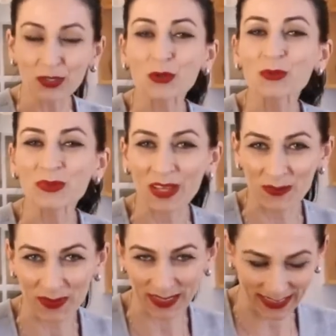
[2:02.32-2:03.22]
room
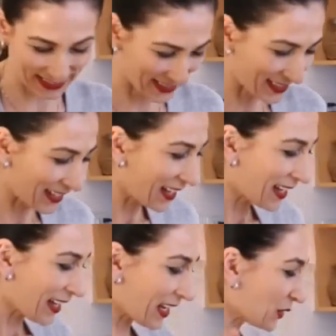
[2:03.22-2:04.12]
temperature.
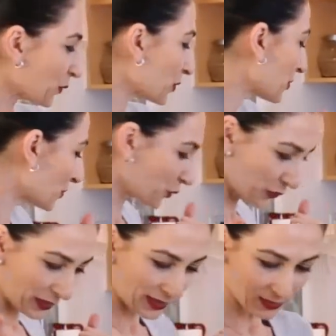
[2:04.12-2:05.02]
And what do
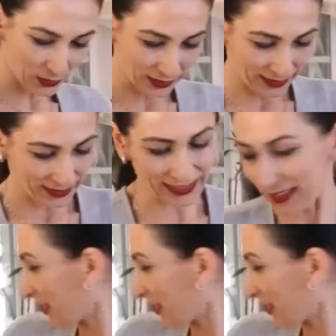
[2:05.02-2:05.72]
we need?